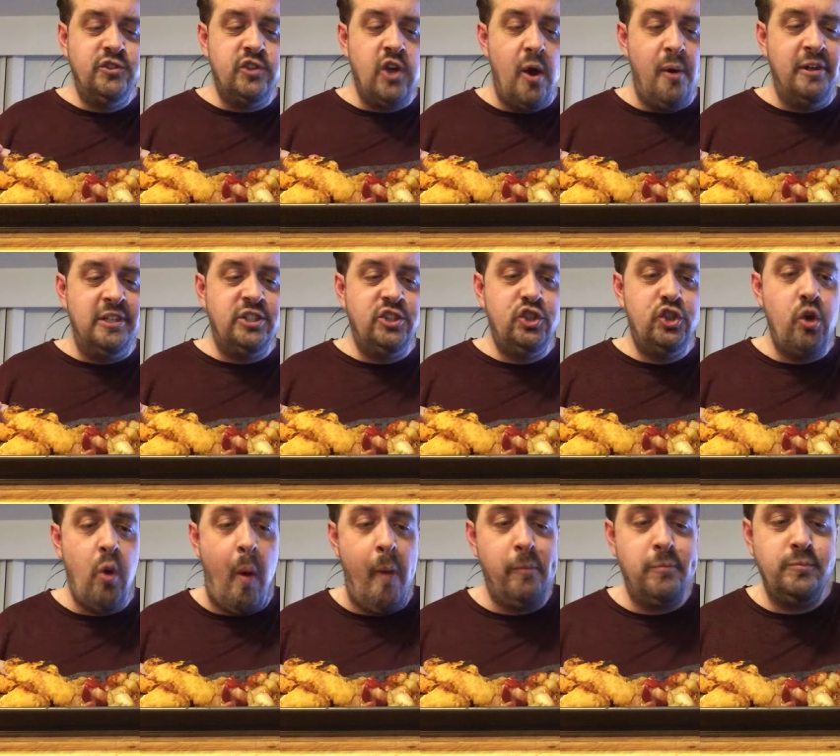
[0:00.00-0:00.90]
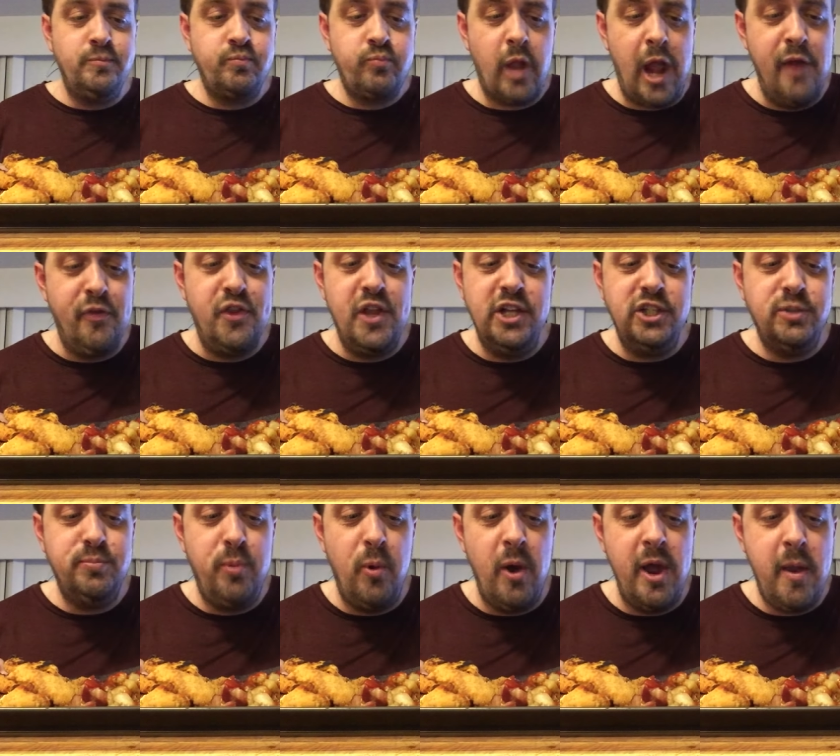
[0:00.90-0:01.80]
So it's at
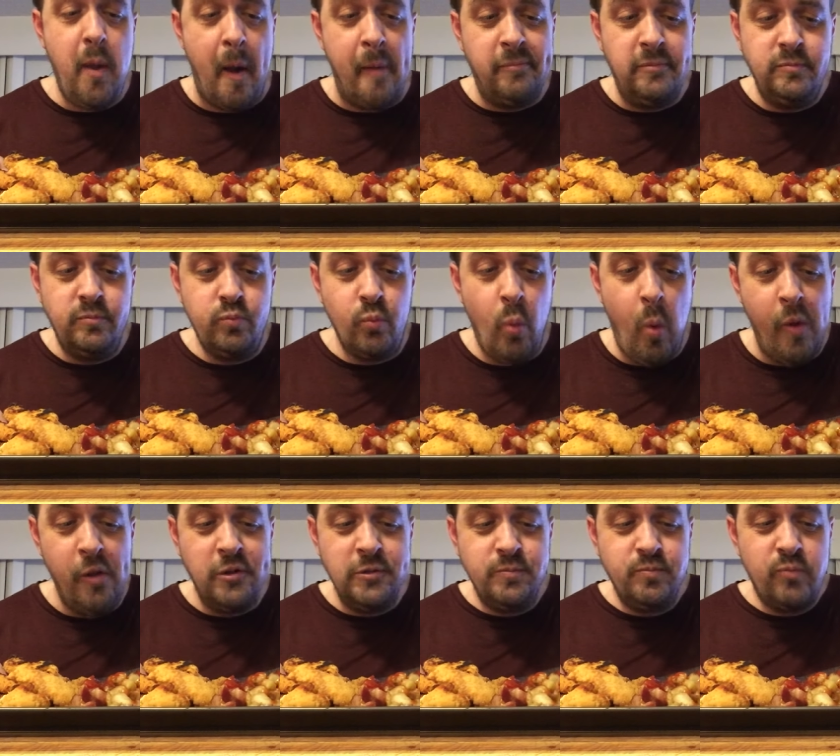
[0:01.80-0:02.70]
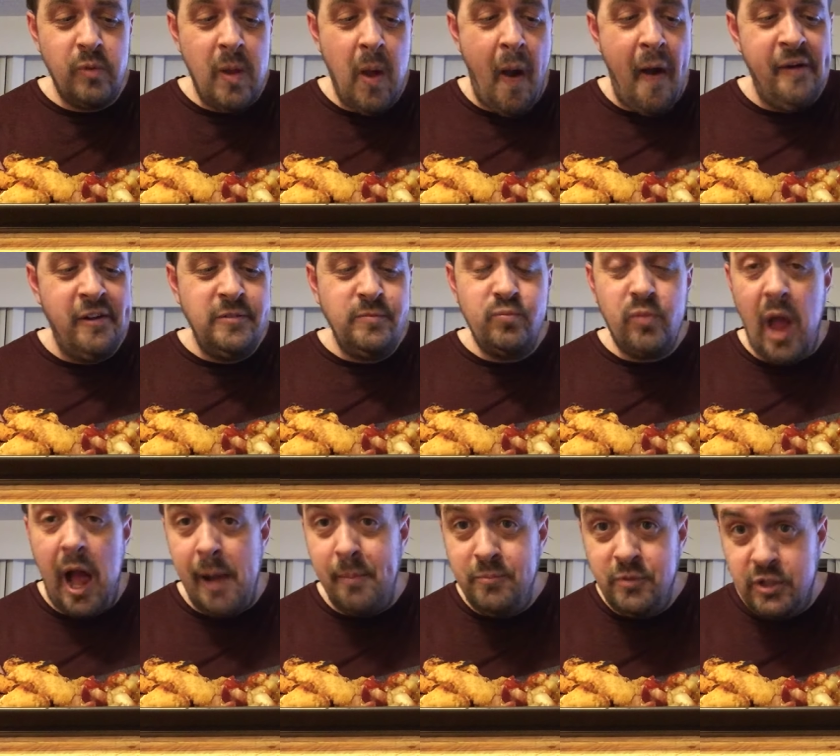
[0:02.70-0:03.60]
this point,
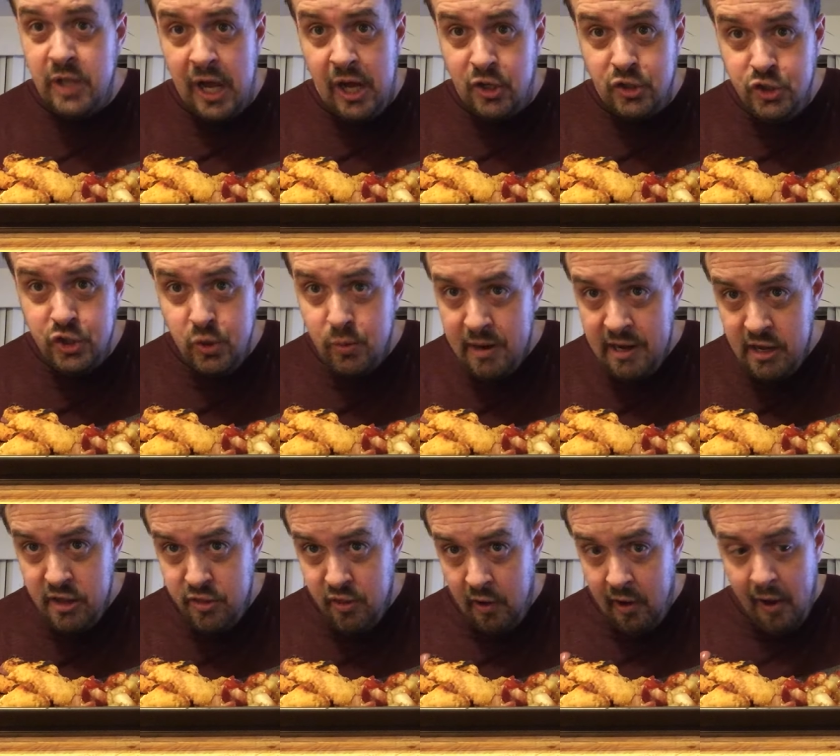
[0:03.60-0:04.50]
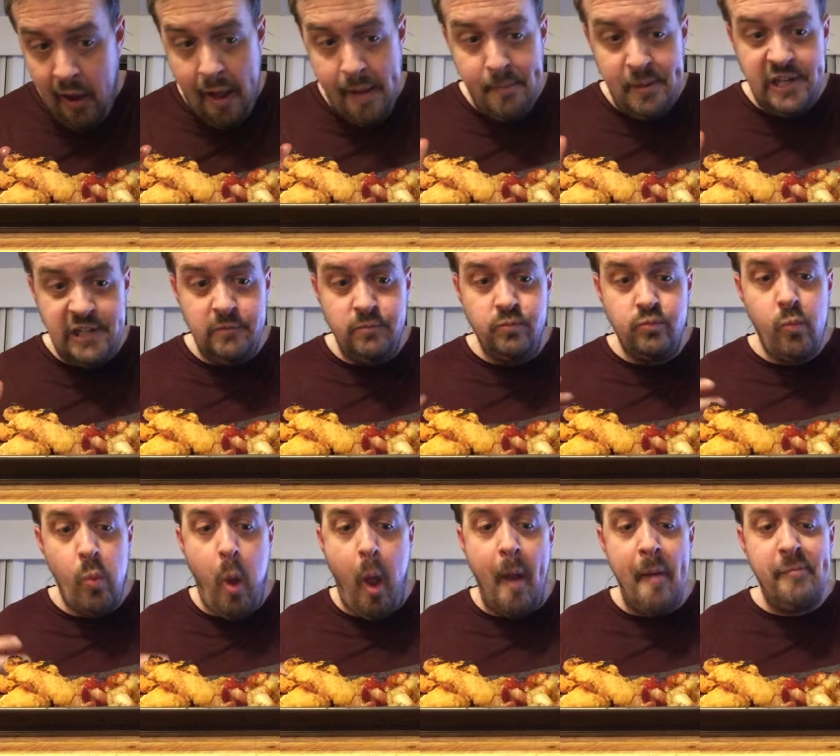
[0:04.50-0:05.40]
um, I'll do anything. I mean,
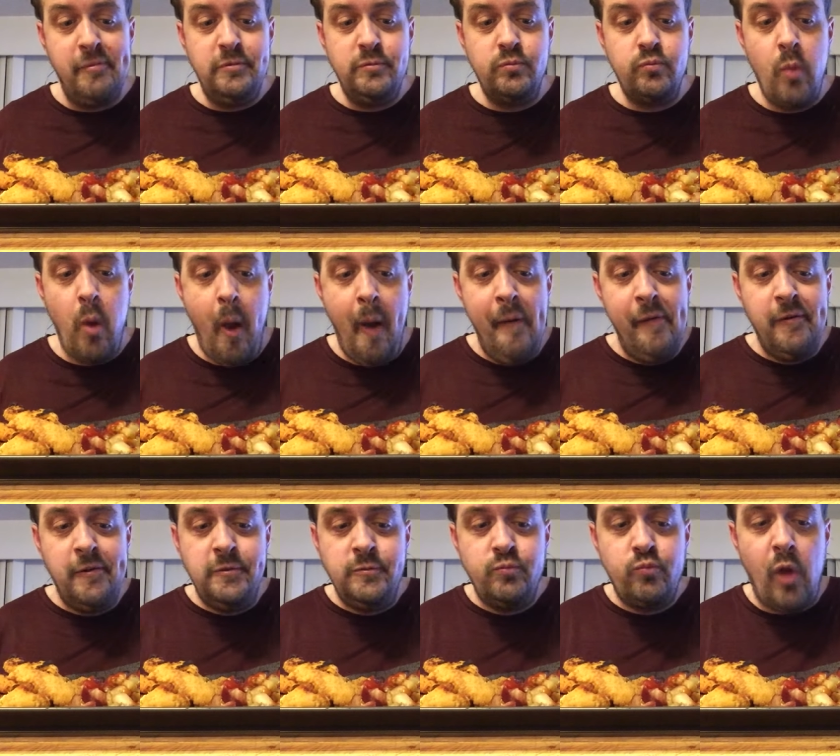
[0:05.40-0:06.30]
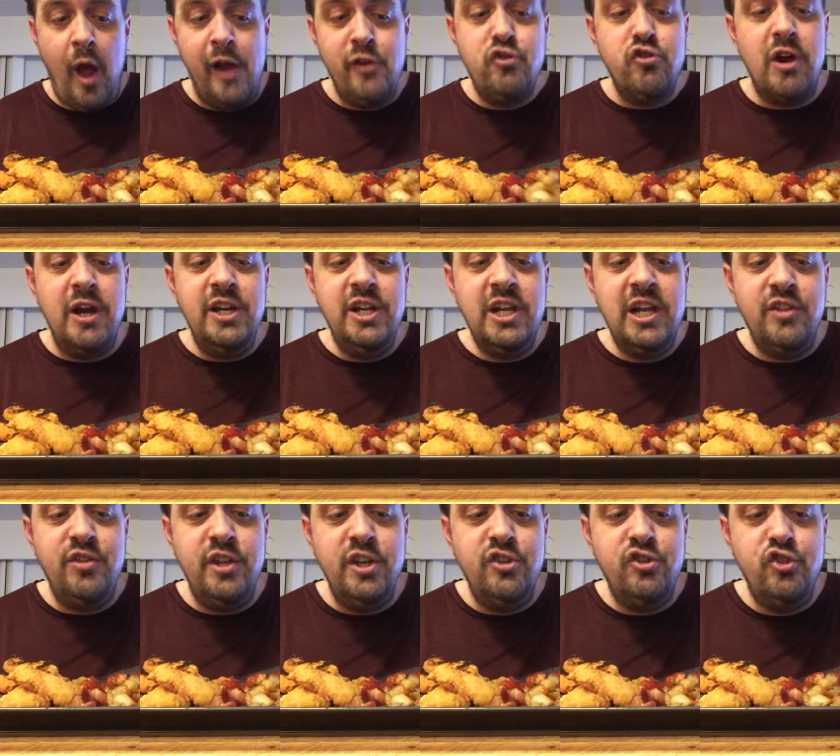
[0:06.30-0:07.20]
I tried to
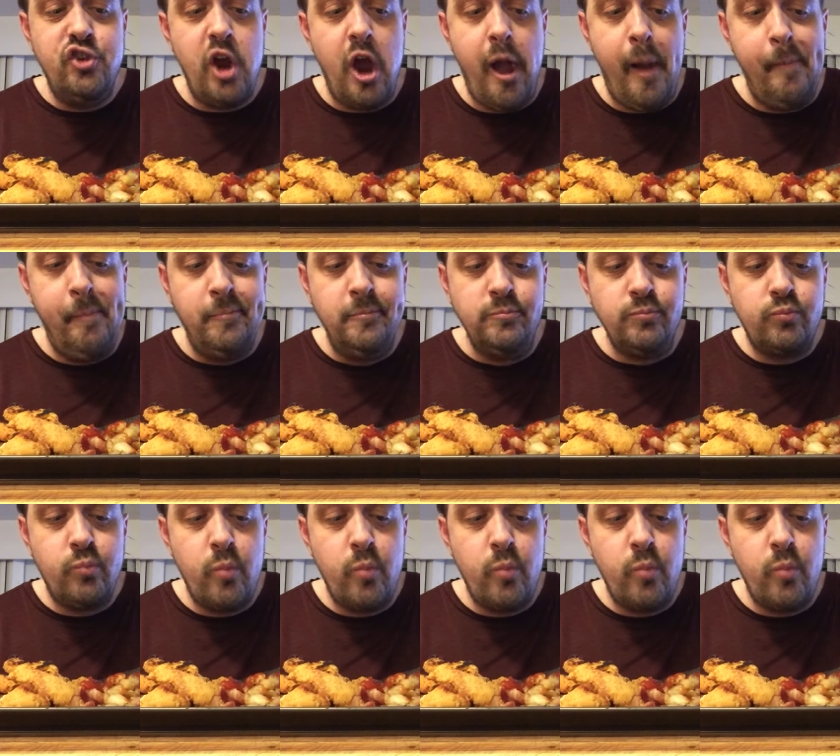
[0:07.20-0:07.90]
get this job